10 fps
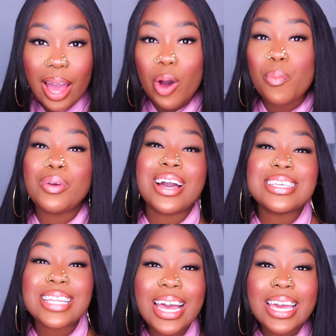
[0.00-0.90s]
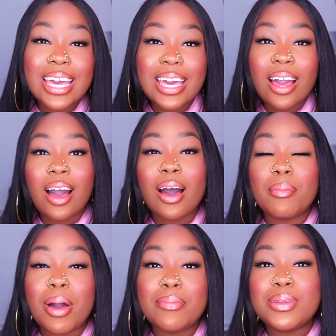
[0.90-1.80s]
I hope you guys like it.
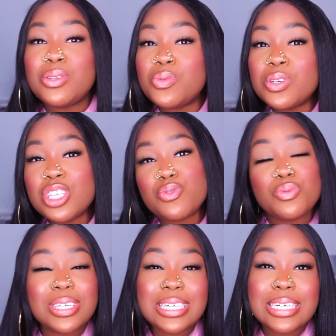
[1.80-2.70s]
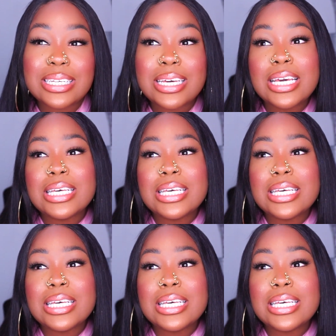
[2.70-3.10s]
I've been doing this routine